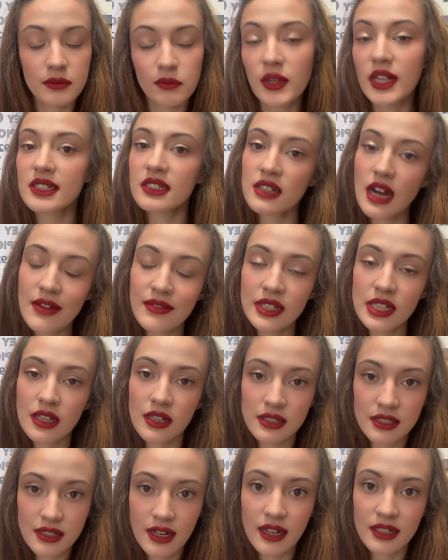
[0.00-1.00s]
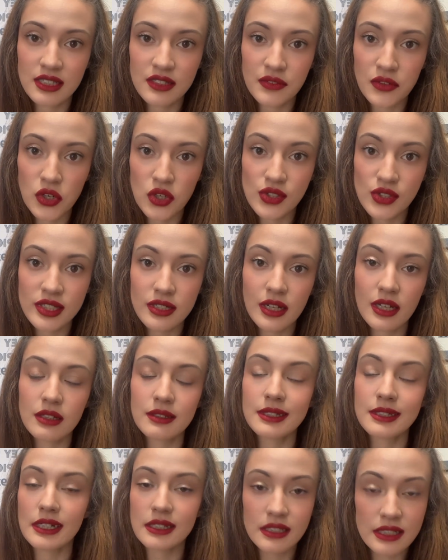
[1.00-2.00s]
Let's dive into the stats first. In
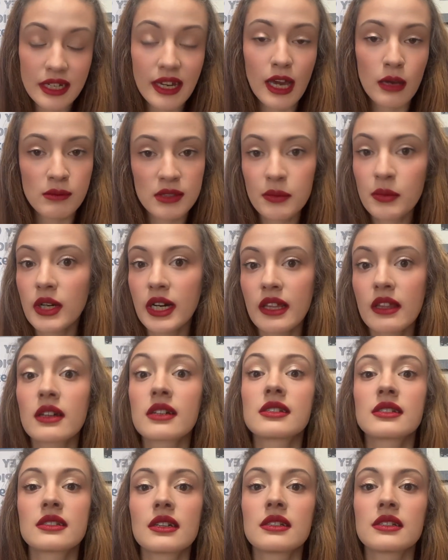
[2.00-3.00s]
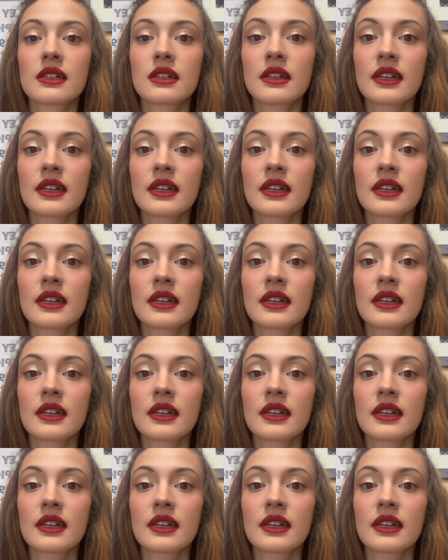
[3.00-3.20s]
60 games played this season,